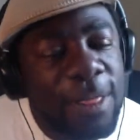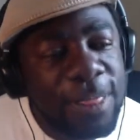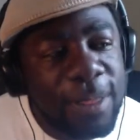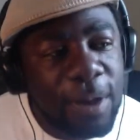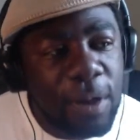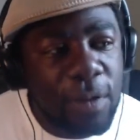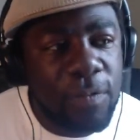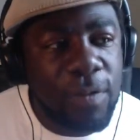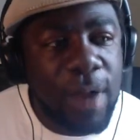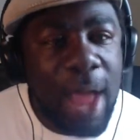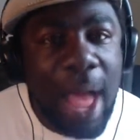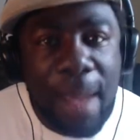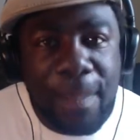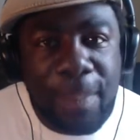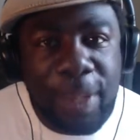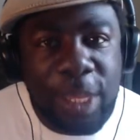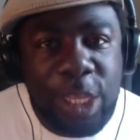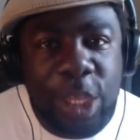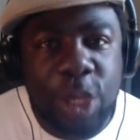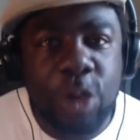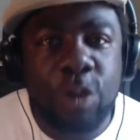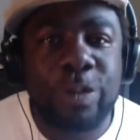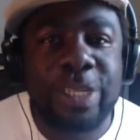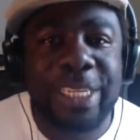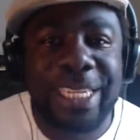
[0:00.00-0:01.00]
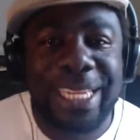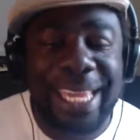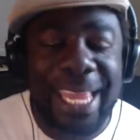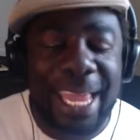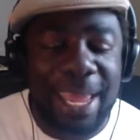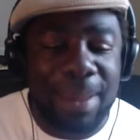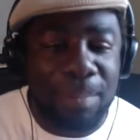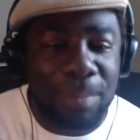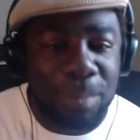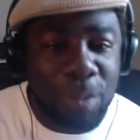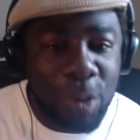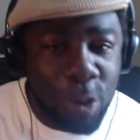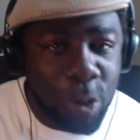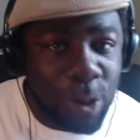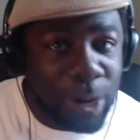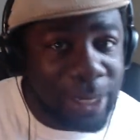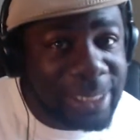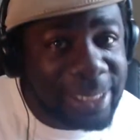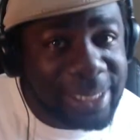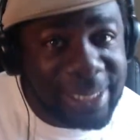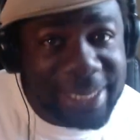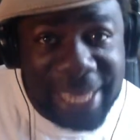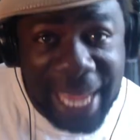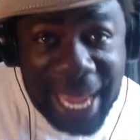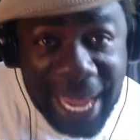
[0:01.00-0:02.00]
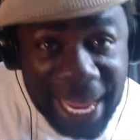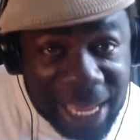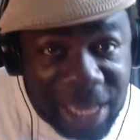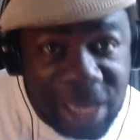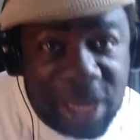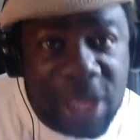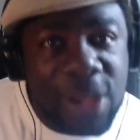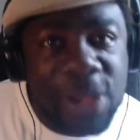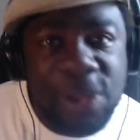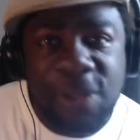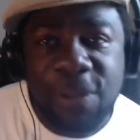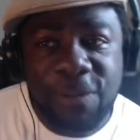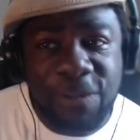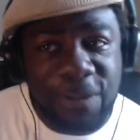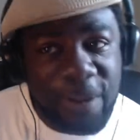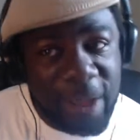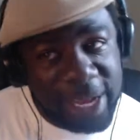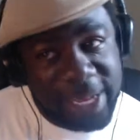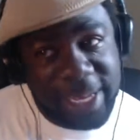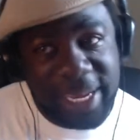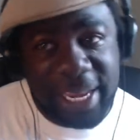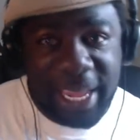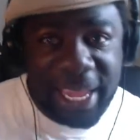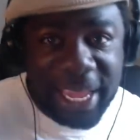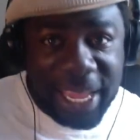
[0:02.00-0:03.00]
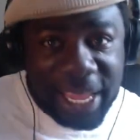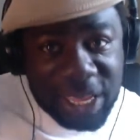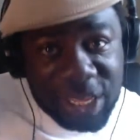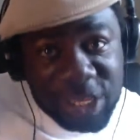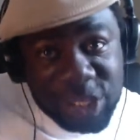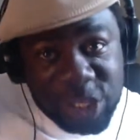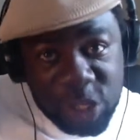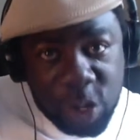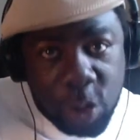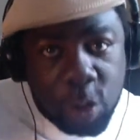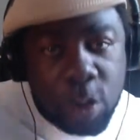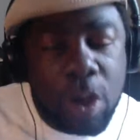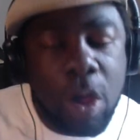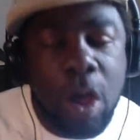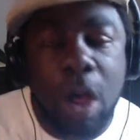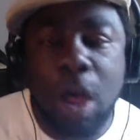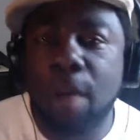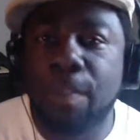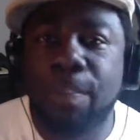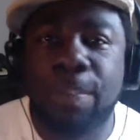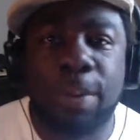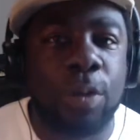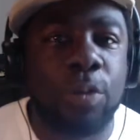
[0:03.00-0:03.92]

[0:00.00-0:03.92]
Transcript: They're robbing you to get more state funding, so called,